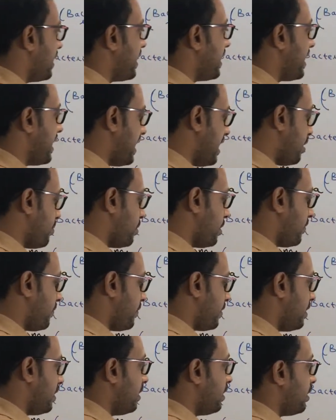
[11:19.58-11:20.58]
a name
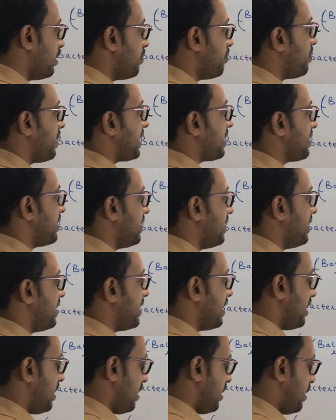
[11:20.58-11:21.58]
of a
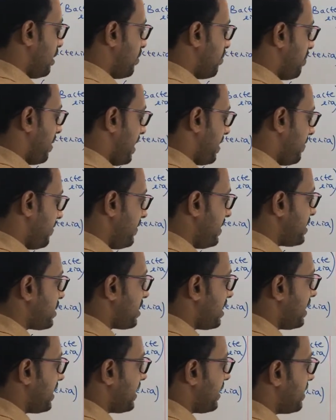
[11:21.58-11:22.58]
bacteria by which
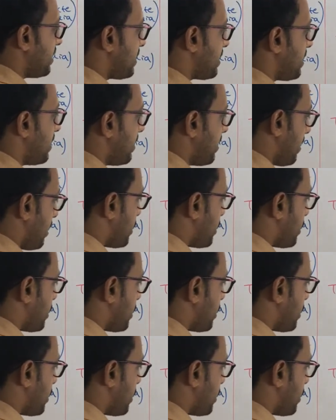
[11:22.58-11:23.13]
it is,